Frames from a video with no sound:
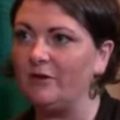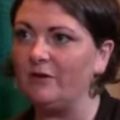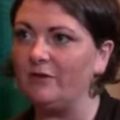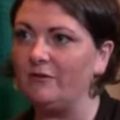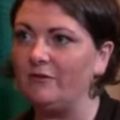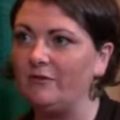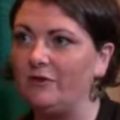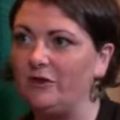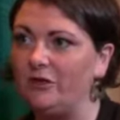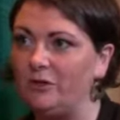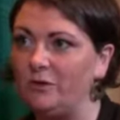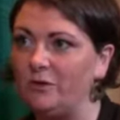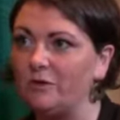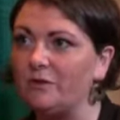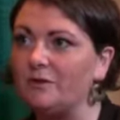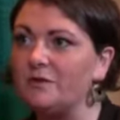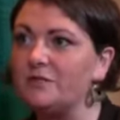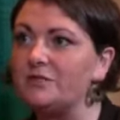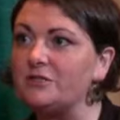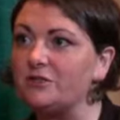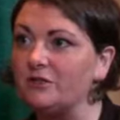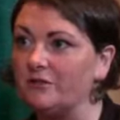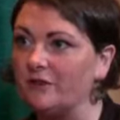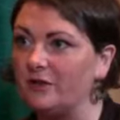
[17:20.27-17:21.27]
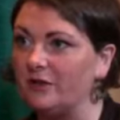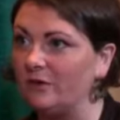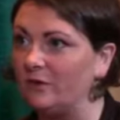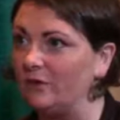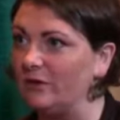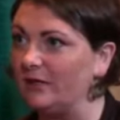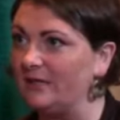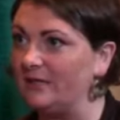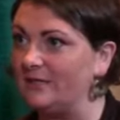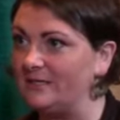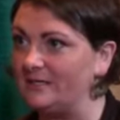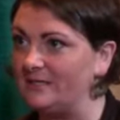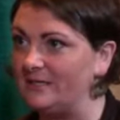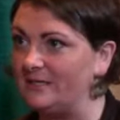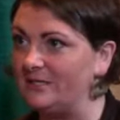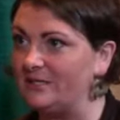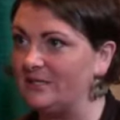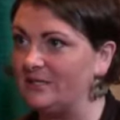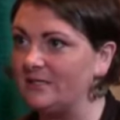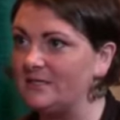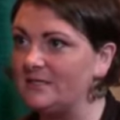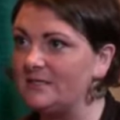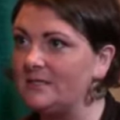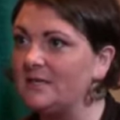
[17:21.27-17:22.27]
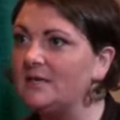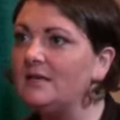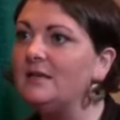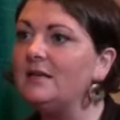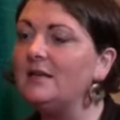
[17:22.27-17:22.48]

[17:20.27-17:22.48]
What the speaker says: of youth-serving organizations,